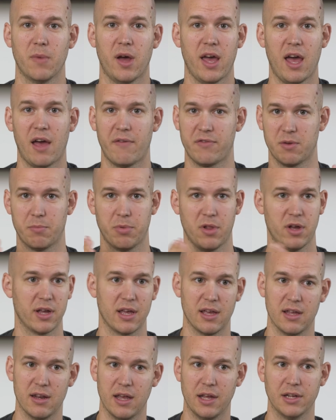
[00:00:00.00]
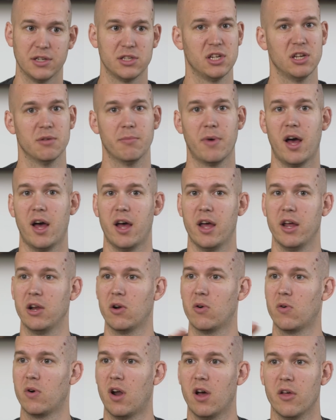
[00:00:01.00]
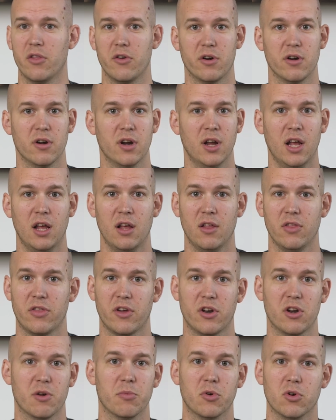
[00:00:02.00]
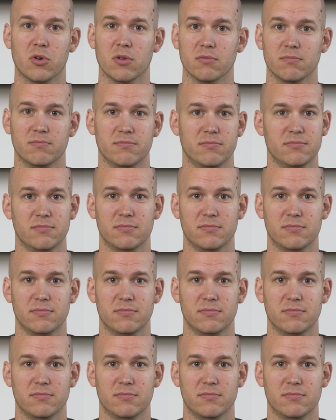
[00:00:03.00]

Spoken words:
I have to plug in HDMI or other Thunderbolt